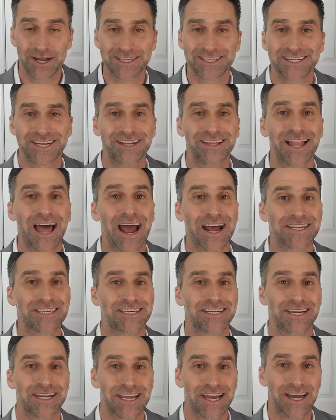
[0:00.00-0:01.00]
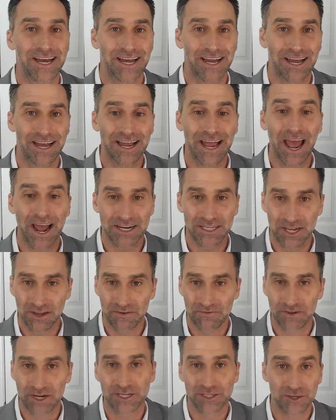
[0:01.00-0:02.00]
scholastic
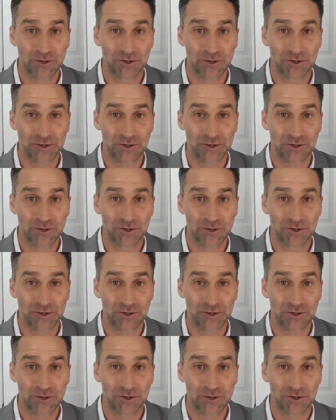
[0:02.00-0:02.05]
activities.